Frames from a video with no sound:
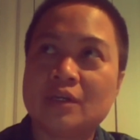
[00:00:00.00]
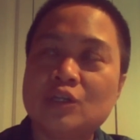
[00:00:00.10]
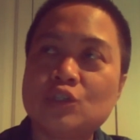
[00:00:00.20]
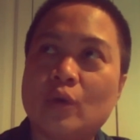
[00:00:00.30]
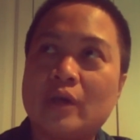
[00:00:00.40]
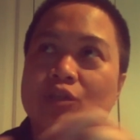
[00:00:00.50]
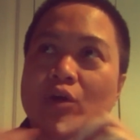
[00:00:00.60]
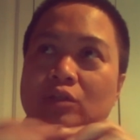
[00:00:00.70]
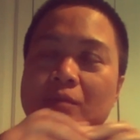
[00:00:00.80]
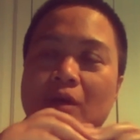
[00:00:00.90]
So I
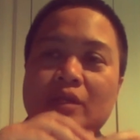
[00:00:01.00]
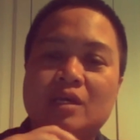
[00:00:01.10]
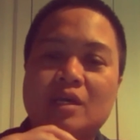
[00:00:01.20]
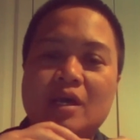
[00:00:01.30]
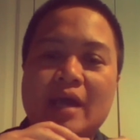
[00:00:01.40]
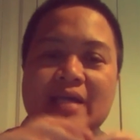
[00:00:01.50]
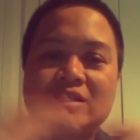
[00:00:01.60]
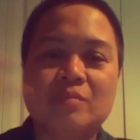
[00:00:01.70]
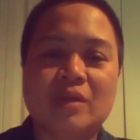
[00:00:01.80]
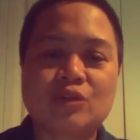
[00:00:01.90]
talked about
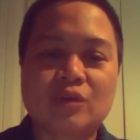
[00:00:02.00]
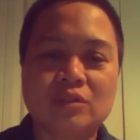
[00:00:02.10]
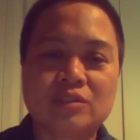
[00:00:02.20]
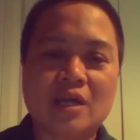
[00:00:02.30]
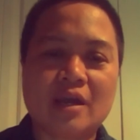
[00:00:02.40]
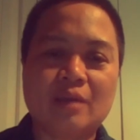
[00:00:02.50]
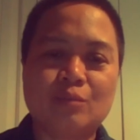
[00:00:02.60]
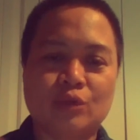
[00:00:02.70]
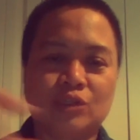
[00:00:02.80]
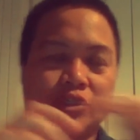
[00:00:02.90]
asymmetrical time,
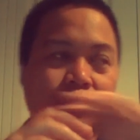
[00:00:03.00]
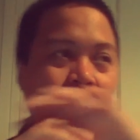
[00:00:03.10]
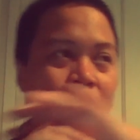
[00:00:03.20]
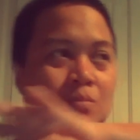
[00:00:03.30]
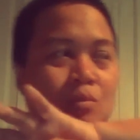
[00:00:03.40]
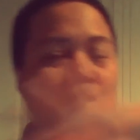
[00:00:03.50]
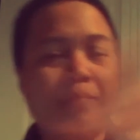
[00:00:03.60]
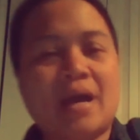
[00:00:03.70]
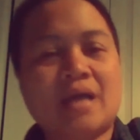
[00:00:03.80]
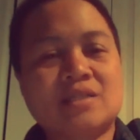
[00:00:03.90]
which is more
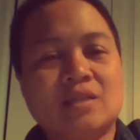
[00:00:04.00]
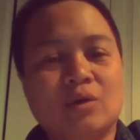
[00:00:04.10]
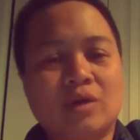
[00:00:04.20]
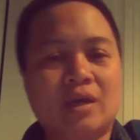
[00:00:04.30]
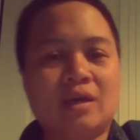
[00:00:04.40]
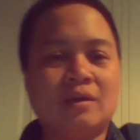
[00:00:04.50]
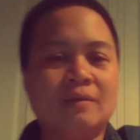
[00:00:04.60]
past looking,